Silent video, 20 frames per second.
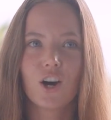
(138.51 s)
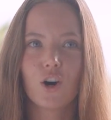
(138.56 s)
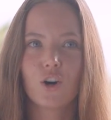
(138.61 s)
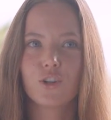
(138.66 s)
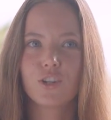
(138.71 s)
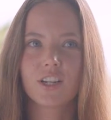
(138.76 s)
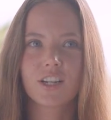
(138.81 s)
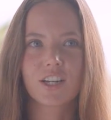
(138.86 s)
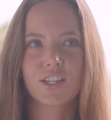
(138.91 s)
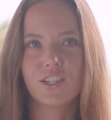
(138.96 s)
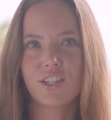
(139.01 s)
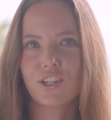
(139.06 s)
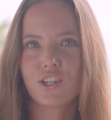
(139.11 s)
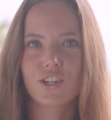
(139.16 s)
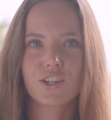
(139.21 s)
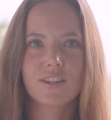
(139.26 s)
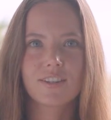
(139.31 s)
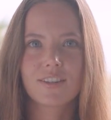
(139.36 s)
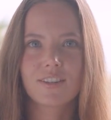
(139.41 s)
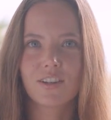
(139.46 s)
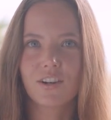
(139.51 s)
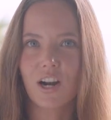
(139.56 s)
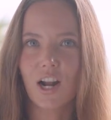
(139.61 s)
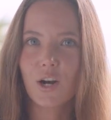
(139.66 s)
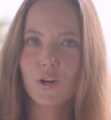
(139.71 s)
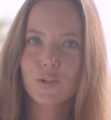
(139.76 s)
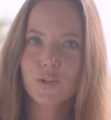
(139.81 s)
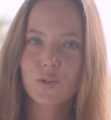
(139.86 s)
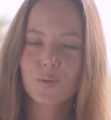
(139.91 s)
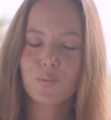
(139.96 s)
on the conditions
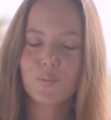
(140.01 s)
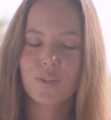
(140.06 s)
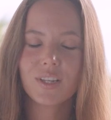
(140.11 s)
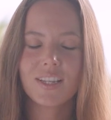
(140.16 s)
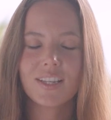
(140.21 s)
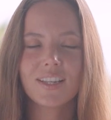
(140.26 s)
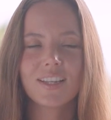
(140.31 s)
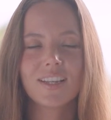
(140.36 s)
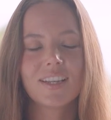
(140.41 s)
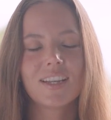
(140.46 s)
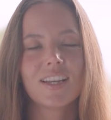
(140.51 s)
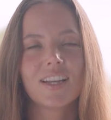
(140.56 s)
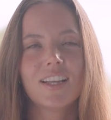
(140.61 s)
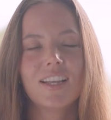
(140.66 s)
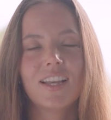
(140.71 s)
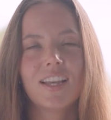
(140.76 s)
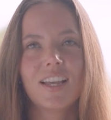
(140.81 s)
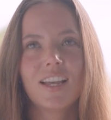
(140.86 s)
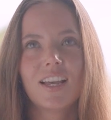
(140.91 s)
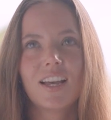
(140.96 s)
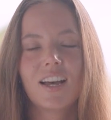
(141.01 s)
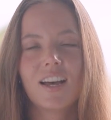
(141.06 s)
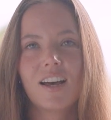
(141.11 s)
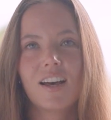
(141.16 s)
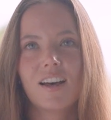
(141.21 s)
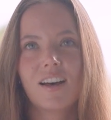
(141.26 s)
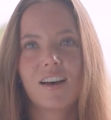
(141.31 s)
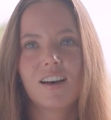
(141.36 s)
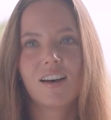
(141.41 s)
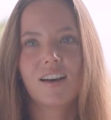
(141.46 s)
around me.
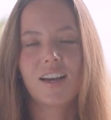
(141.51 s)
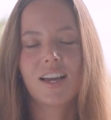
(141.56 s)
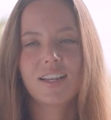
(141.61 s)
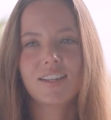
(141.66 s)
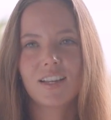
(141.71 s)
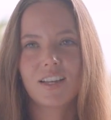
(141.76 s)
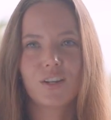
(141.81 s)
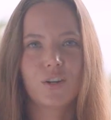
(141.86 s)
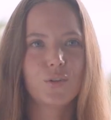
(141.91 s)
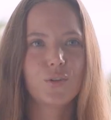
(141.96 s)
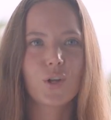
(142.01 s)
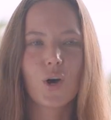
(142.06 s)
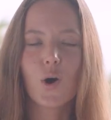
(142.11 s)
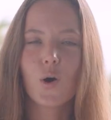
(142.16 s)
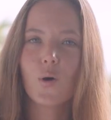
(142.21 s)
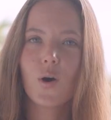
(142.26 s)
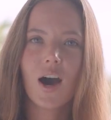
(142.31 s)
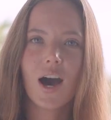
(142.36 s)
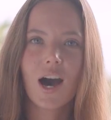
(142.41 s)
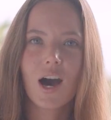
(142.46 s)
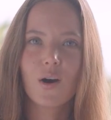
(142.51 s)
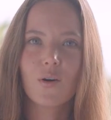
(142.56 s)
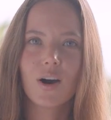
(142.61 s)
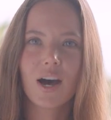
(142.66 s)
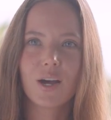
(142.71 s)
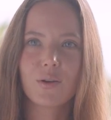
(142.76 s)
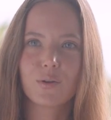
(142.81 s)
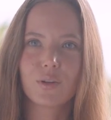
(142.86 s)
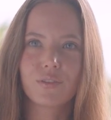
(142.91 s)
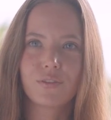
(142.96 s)
As I don't know how
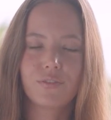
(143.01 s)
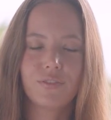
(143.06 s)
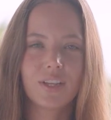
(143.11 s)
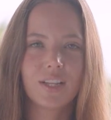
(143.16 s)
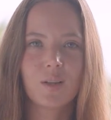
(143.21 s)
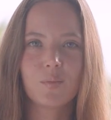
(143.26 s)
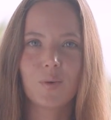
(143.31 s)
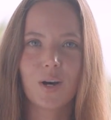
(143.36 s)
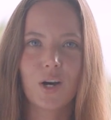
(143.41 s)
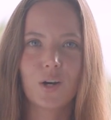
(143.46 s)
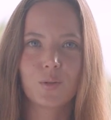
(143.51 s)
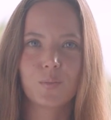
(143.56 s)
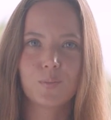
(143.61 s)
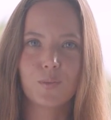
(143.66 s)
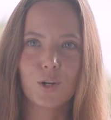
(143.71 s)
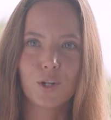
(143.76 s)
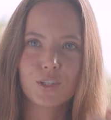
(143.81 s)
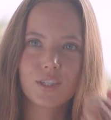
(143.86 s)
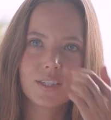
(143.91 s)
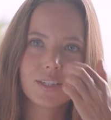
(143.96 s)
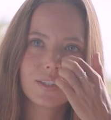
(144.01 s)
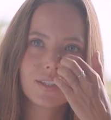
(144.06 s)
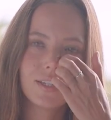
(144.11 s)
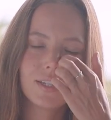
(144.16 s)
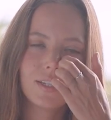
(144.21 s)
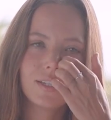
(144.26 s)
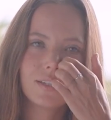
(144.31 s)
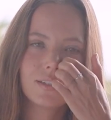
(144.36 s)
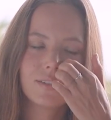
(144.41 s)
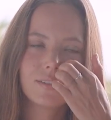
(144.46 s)
I will feel about
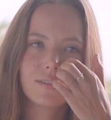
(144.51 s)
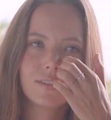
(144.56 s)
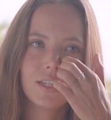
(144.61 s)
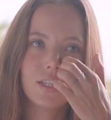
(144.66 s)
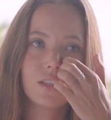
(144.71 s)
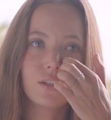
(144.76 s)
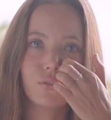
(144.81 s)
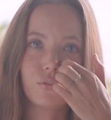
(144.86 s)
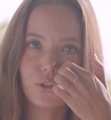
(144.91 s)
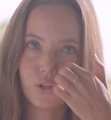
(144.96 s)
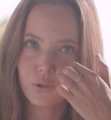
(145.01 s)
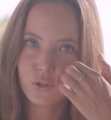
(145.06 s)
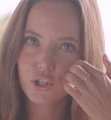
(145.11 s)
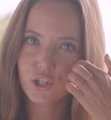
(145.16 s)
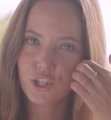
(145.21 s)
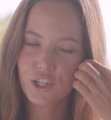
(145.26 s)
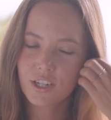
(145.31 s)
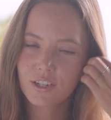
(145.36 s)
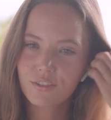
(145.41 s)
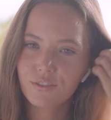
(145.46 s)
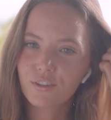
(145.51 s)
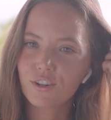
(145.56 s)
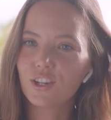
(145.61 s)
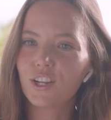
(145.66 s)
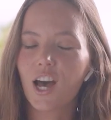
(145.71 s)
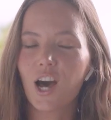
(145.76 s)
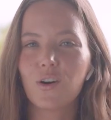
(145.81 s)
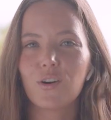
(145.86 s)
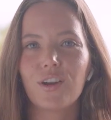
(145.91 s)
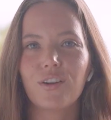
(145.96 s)
modeling in the future. For
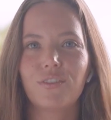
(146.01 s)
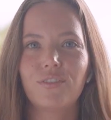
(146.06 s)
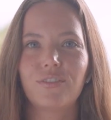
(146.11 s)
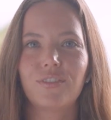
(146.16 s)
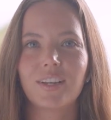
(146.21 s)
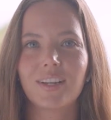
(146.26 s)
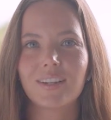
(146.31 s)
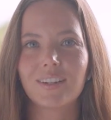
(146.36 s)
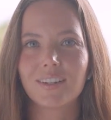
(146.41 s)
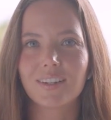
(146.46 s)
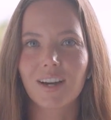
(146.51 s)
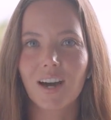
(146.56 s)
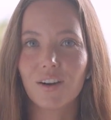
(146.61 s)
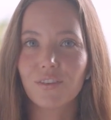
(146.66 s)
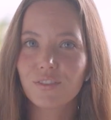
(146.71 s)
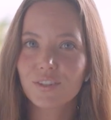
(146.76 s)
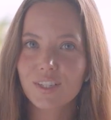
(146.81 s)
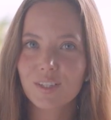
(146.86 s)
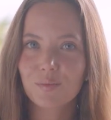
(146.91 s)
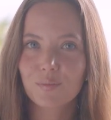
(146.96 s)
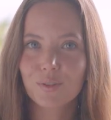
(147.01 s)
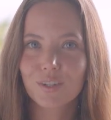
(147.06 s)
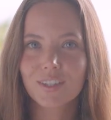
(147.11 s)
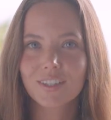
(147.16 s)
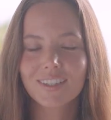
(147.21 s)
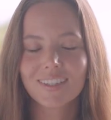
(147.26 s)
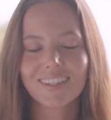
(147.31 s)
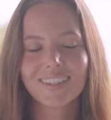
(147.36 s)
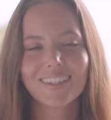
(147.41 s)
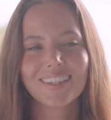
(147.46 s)
now, I feel
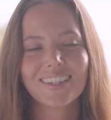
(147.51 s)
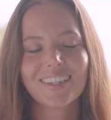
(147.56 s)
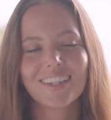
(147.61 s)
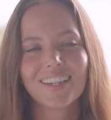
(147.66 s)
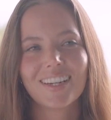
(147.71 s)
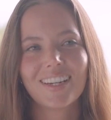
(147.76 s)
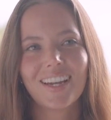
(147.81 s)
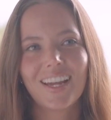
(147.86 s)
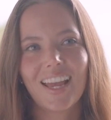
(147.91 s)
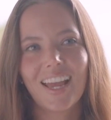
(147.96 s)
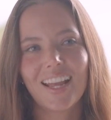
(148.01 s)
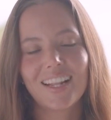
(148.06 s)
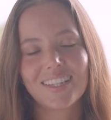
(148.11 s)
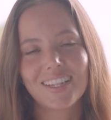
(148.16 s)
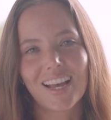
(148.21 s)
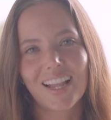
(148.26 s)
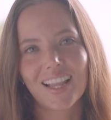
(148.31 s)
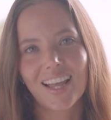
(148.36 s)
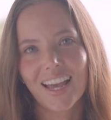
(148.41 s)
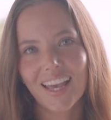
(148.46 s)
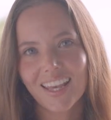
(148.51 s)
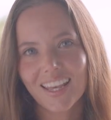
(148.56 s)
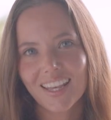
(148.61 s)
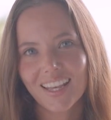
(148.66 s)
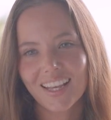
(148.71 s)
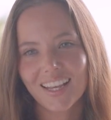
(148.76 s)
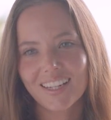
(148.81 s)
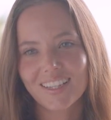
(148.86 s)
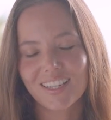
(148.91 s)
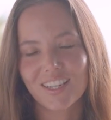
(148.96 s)
comfortable and I like
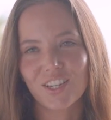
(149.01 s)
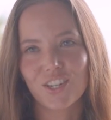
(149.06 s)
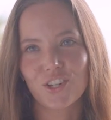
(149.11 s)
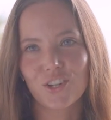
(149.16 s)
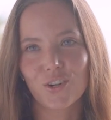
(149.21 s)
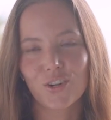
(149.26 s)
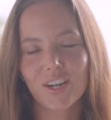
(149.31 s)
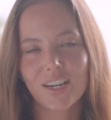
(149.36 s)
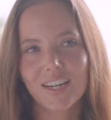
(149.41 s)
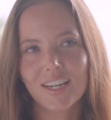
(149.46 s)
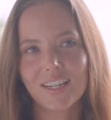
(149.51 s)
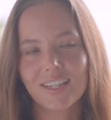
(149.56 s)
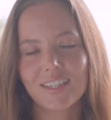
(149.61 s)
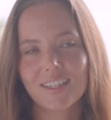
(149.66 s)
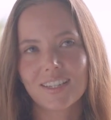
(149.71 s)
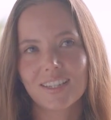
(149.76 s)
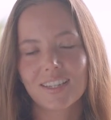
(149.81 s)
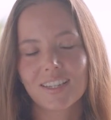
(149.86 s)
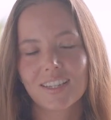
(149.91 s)
it, enjoy it.